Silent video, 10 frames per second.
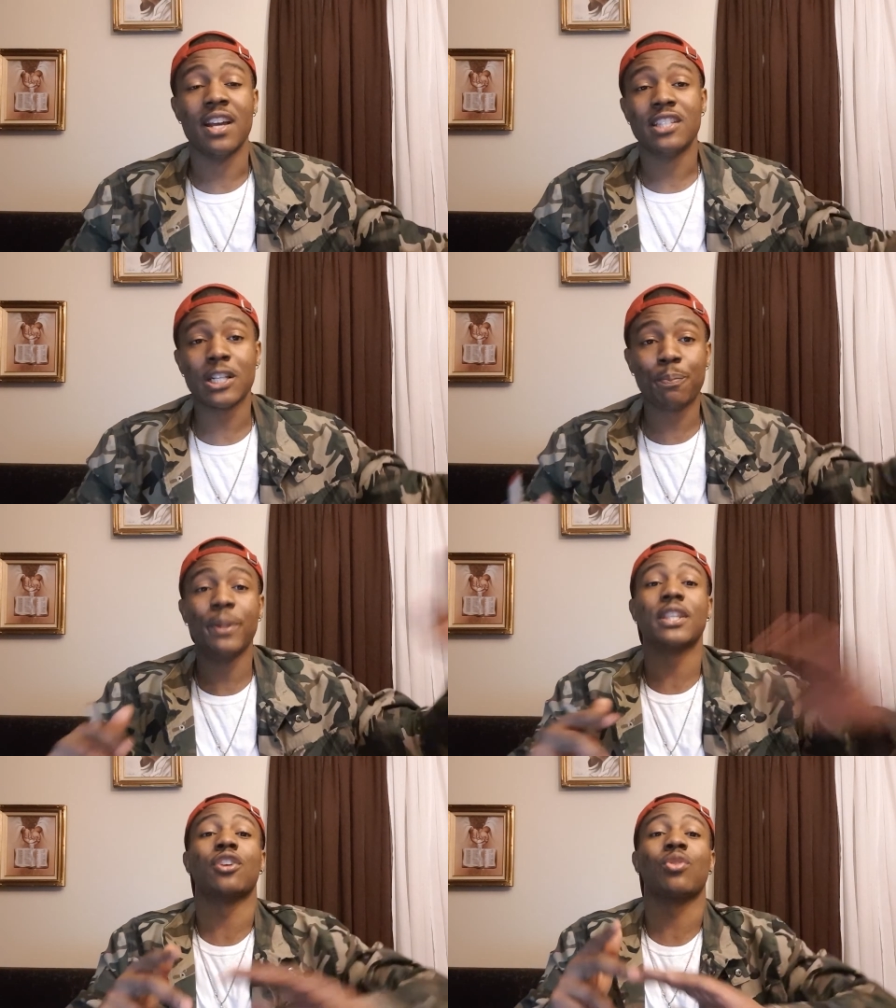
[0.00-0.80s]
Just
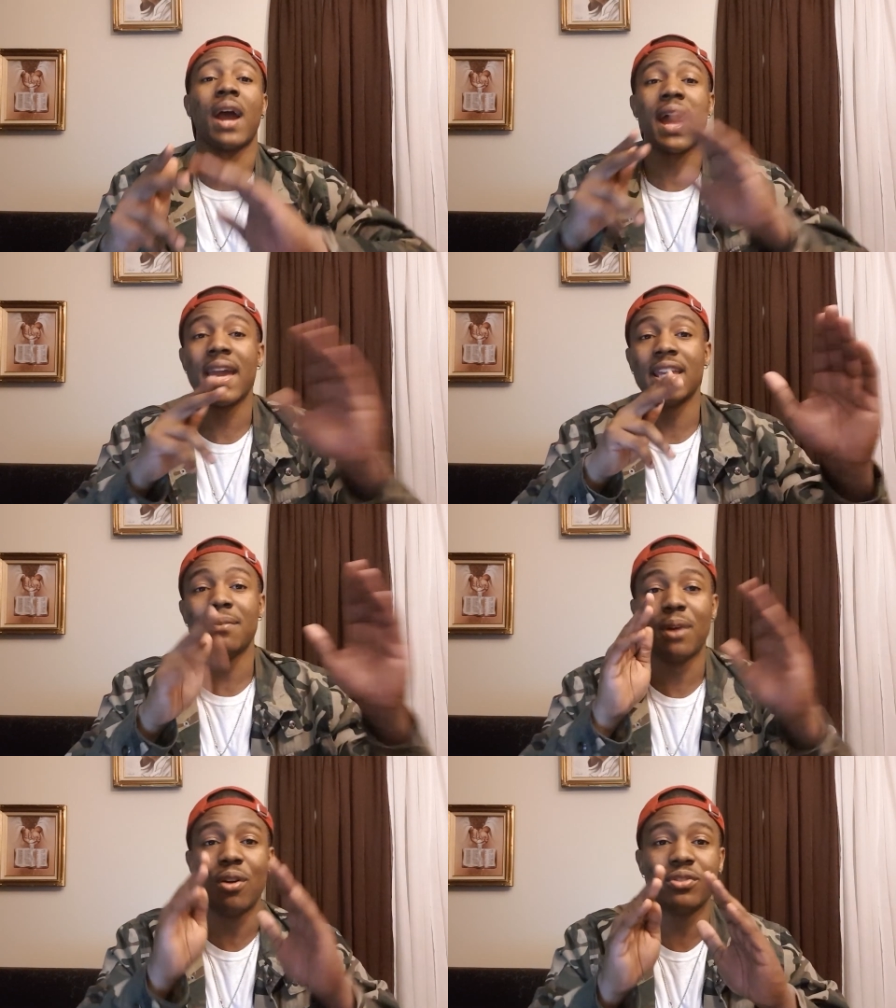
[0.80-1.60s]
put the crying
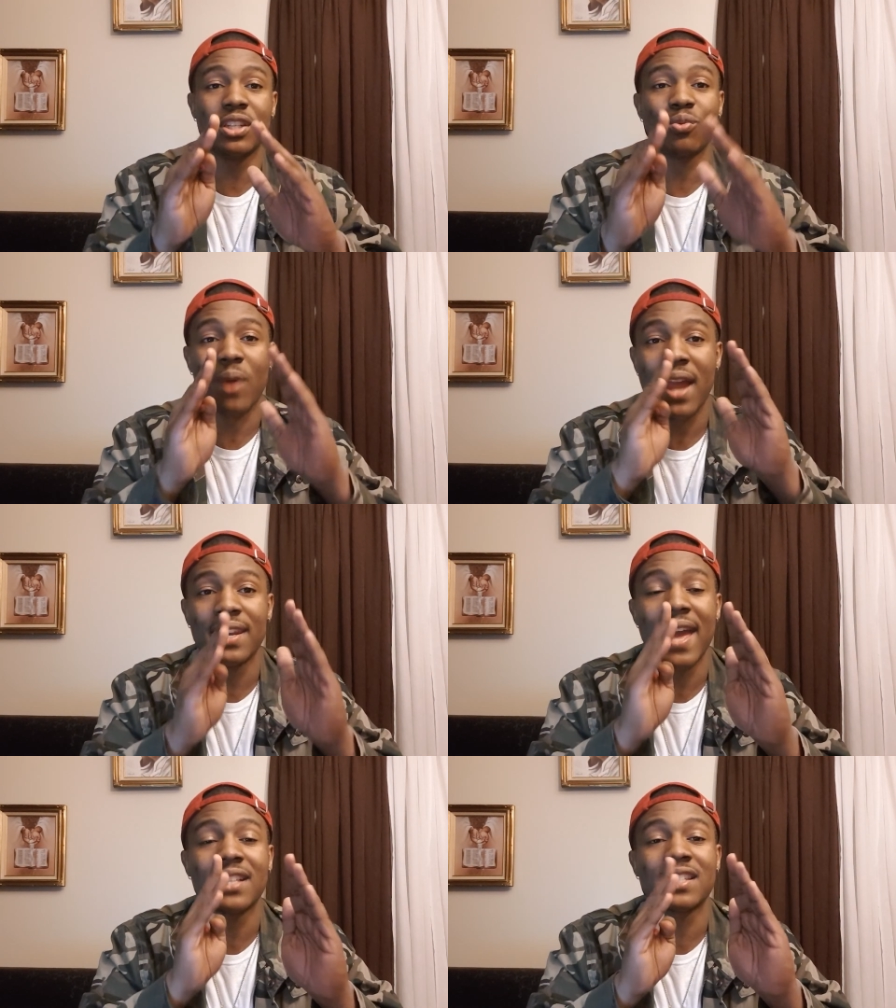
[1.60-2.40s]
emoji right
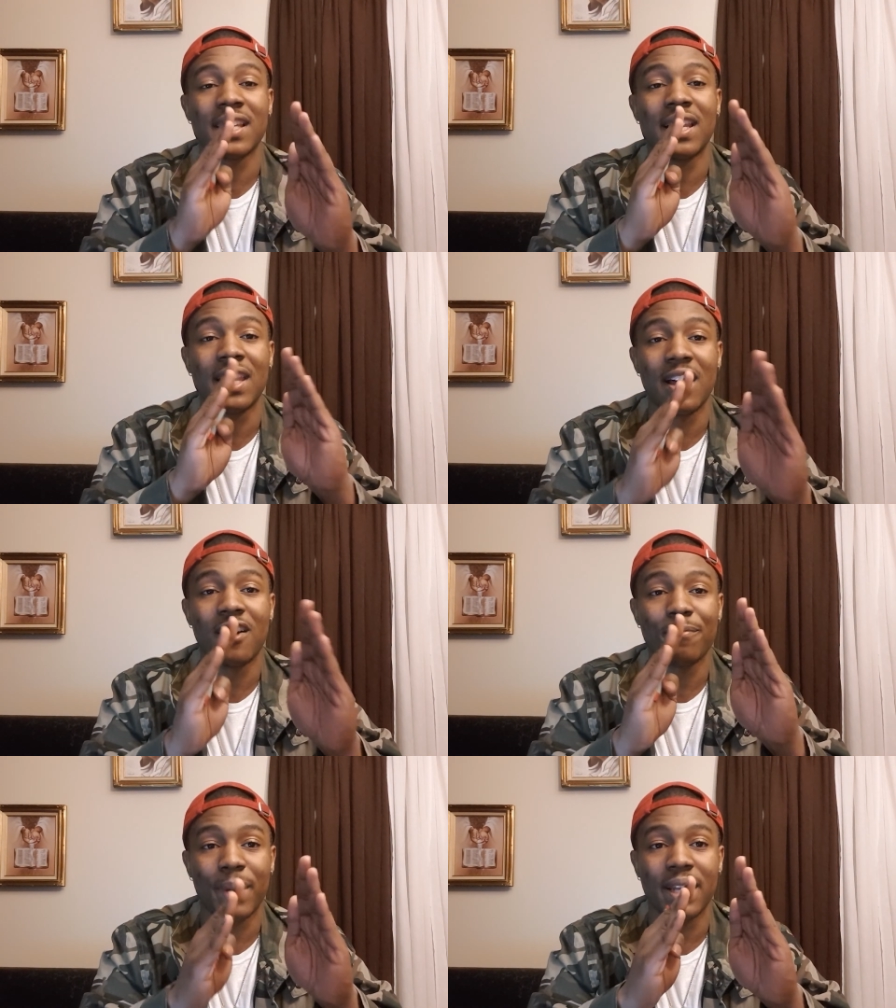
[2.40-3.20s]
next to the
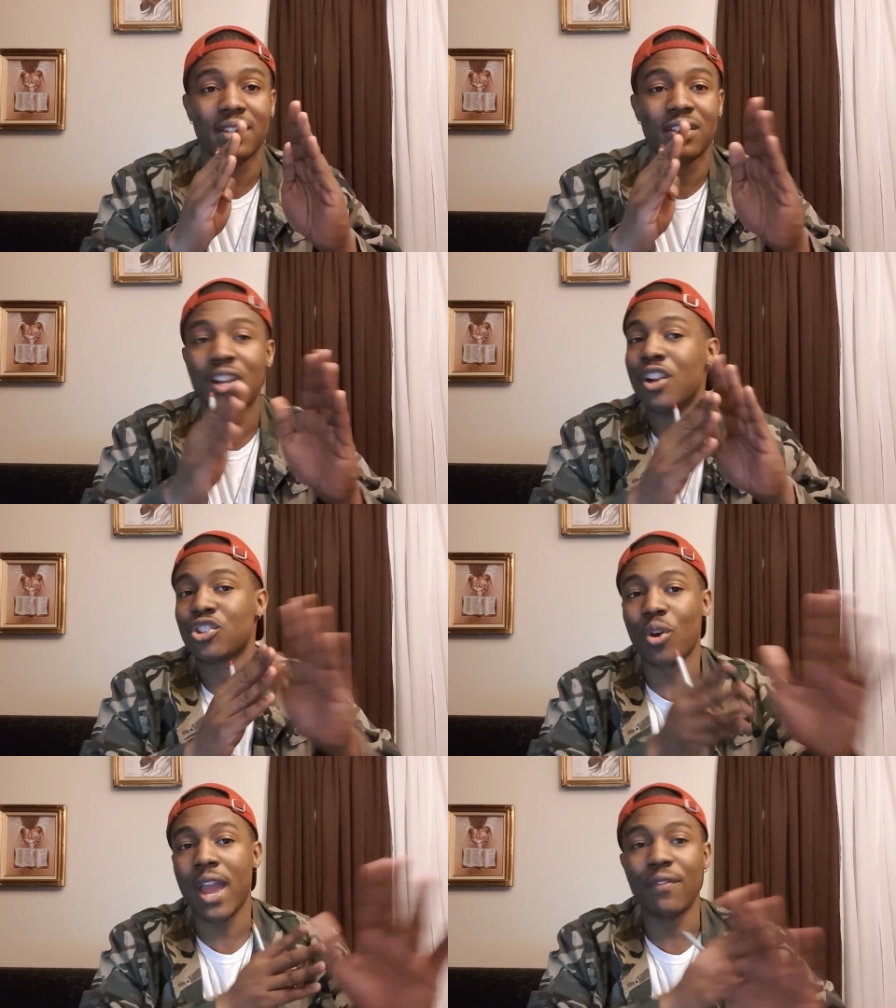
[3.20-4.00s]
love button
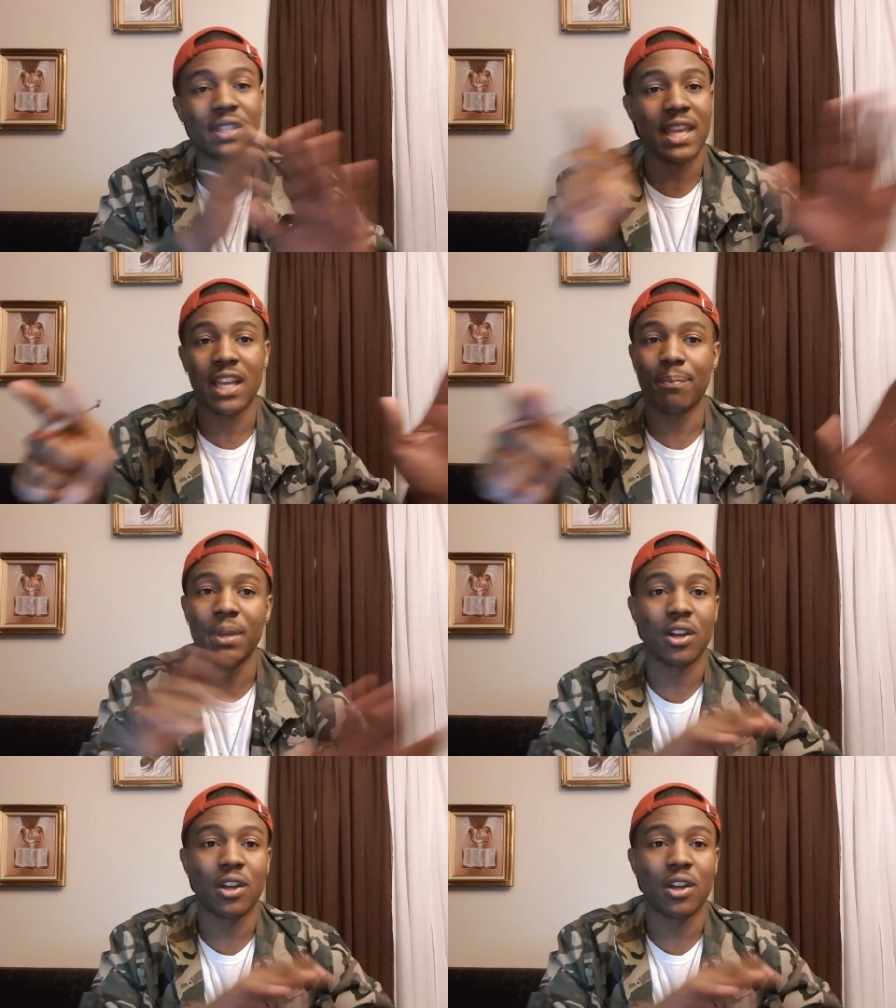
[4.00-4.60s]
so everything can be